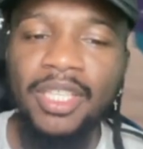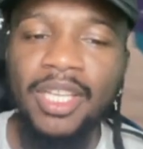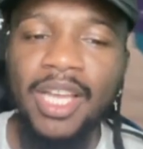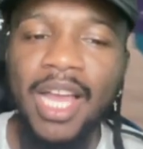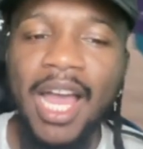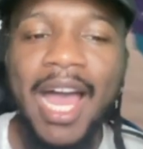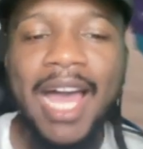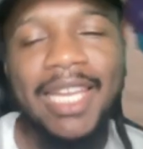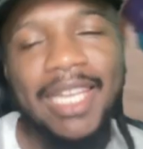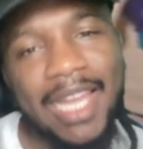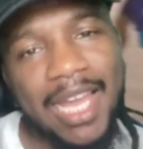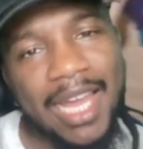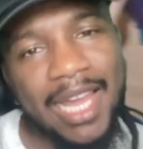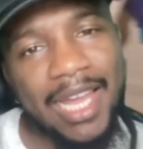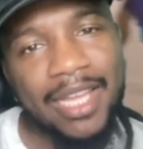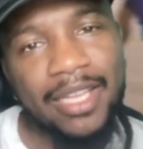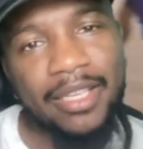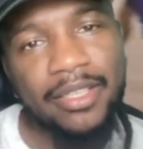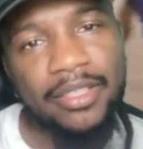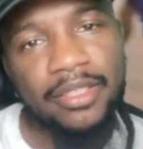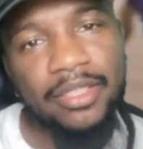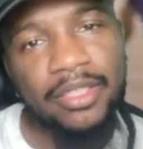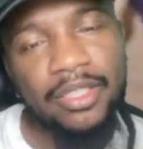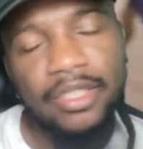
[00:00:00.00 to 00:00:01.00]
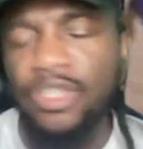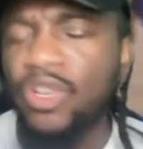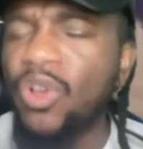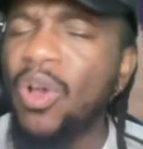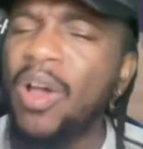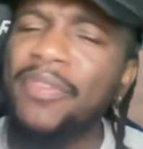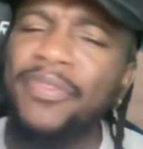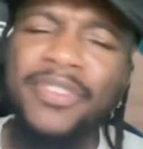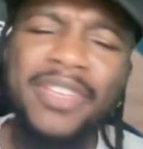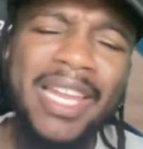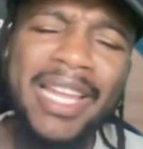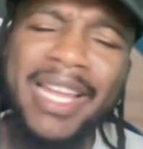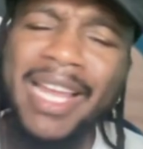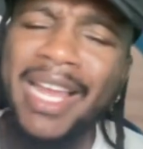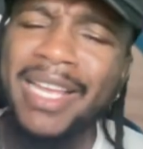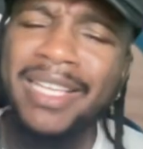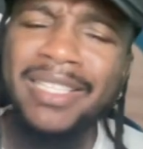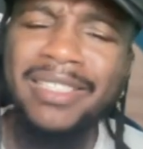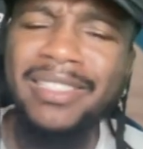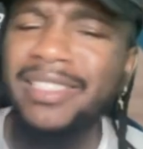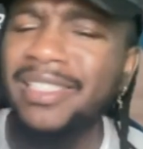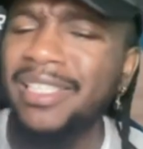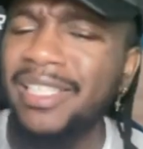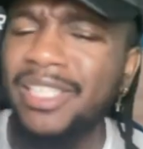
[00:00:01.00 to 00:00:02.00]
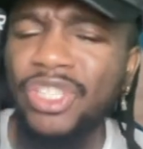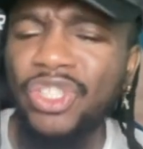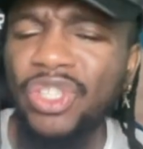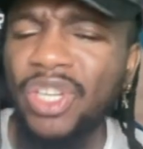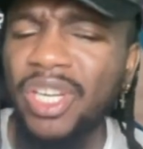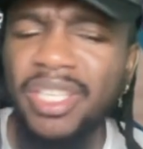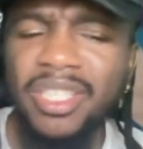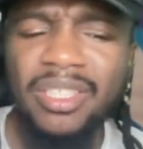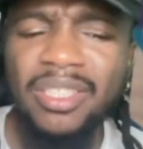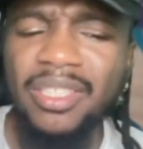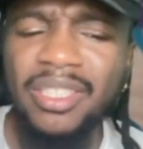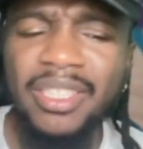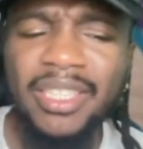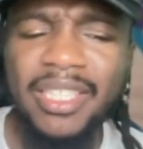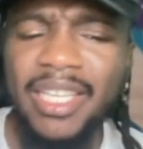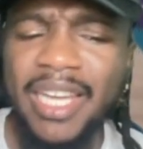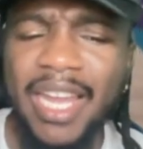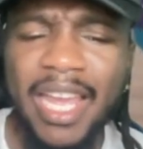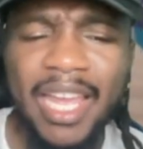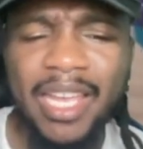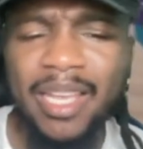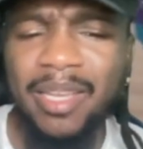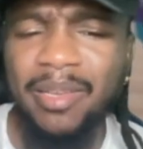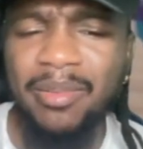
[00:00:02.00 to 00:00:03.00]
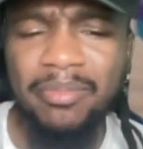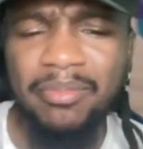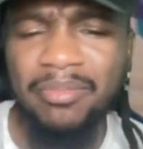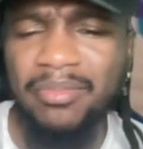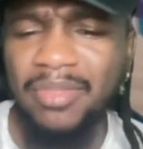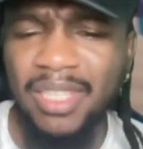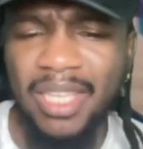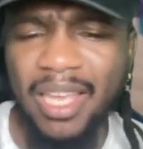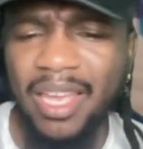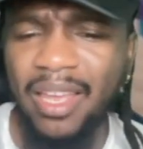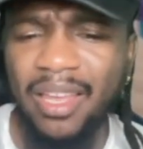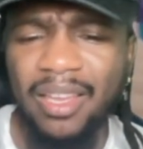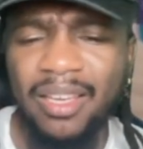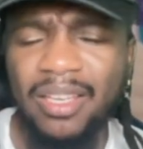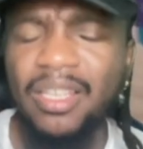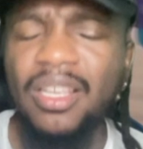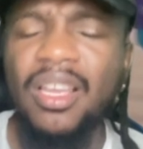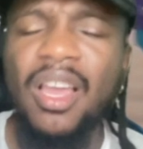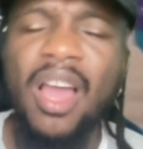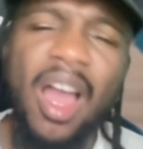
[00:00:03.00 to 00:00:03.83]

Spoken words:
I lied. No, I feel like I ain't said Trae Young's name yet.